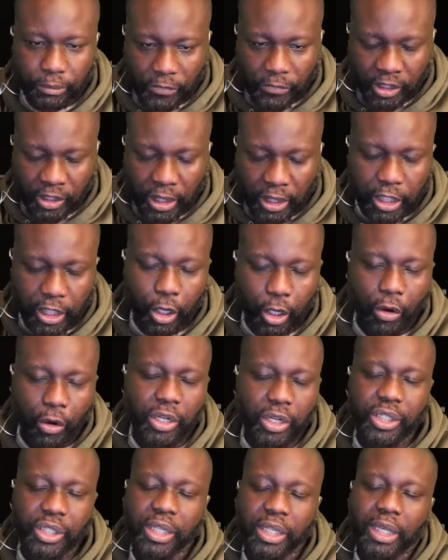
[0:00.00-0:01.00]

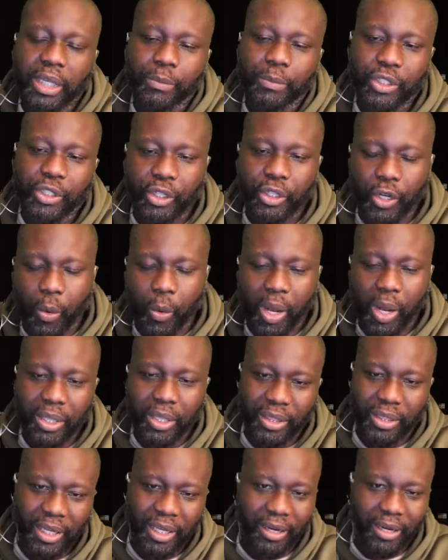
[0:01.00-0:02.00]
encouraging him to go out
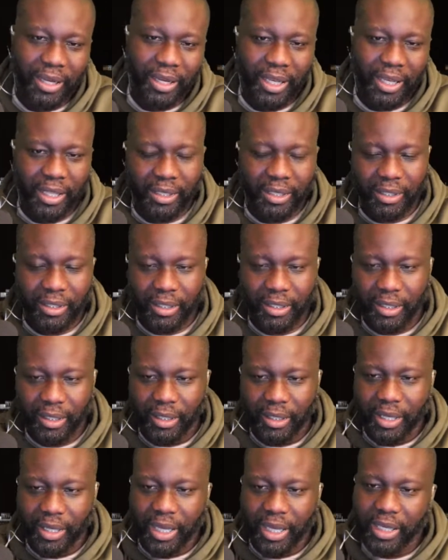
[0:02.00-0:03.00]
there and
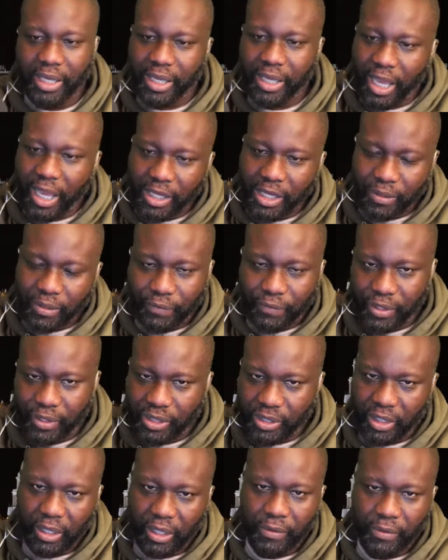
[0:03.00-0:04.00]
engage in
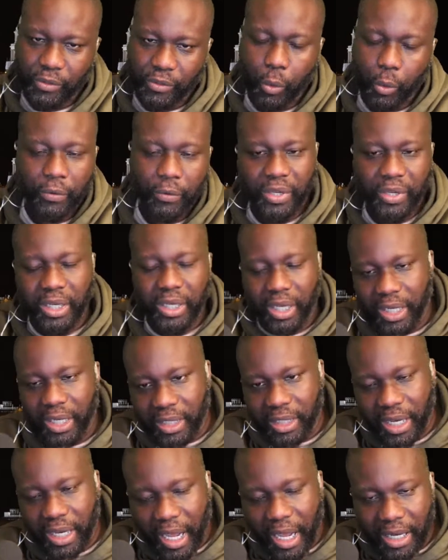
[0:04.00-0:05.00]
fisticuffs. Or if he, he
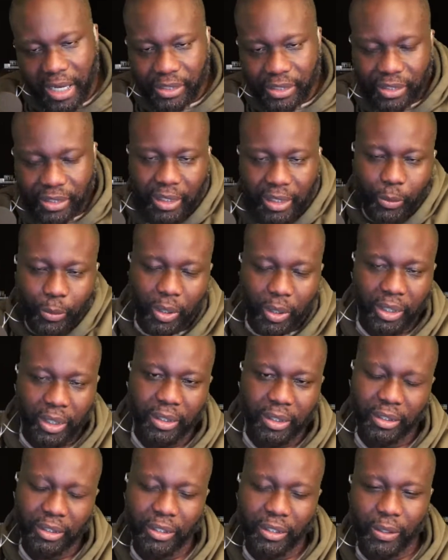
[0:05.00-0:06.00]
dies, then what,
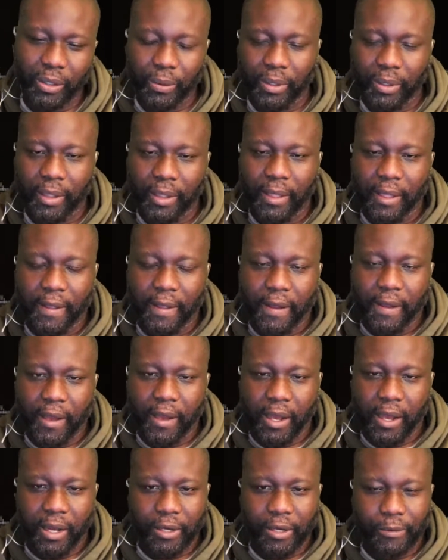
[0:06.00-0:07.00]
you know?
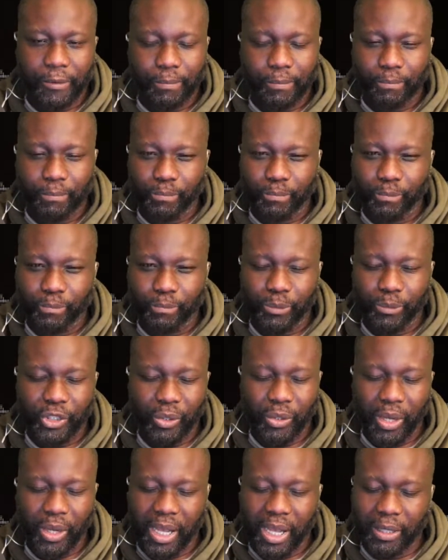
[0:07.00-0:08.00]
Um, so
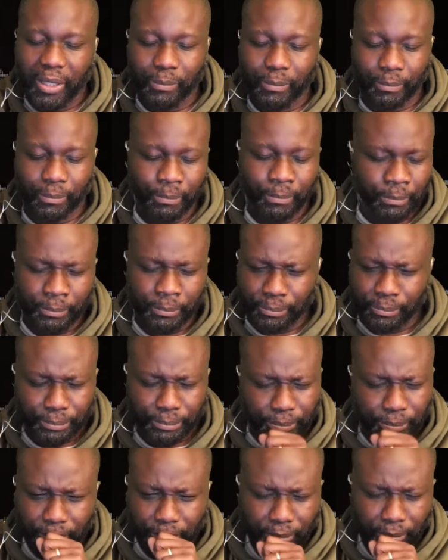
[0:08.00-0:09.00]
I...
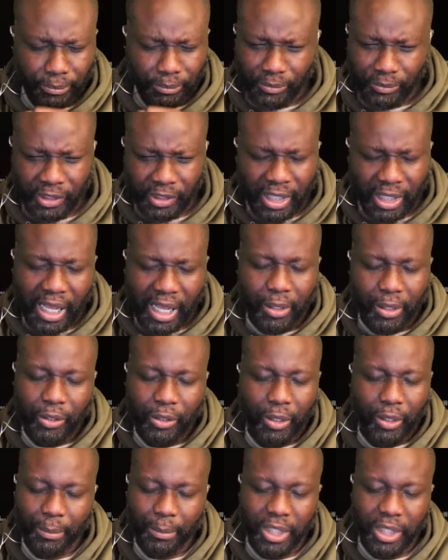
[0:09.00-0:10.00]
I don't know. I
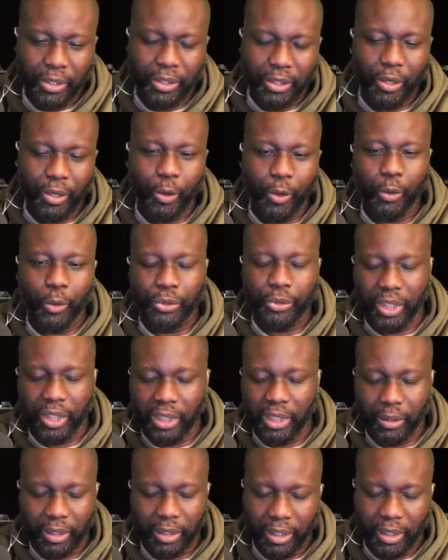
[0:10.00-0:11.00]
mean, the whole
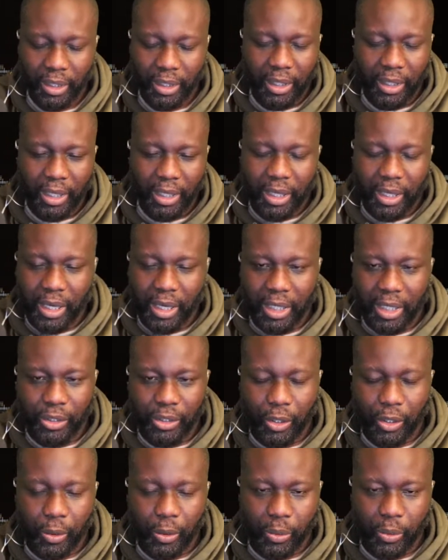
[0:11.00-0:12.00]
thing I
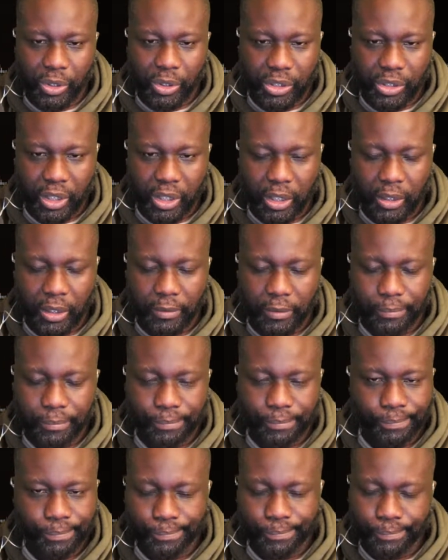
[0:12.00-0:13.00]
thought was um,
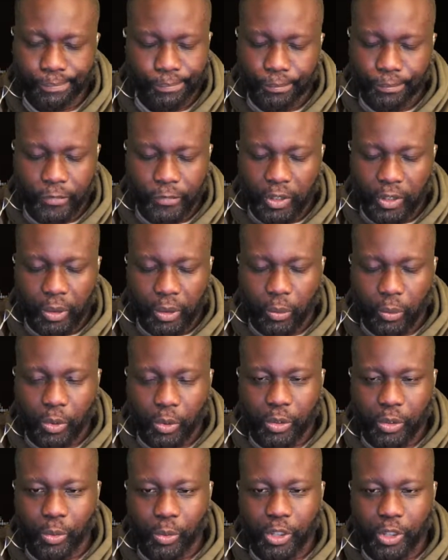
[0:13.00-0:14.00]
was
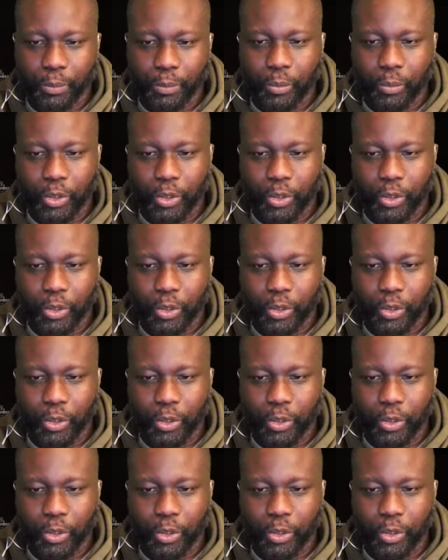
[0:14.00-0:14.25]
was, was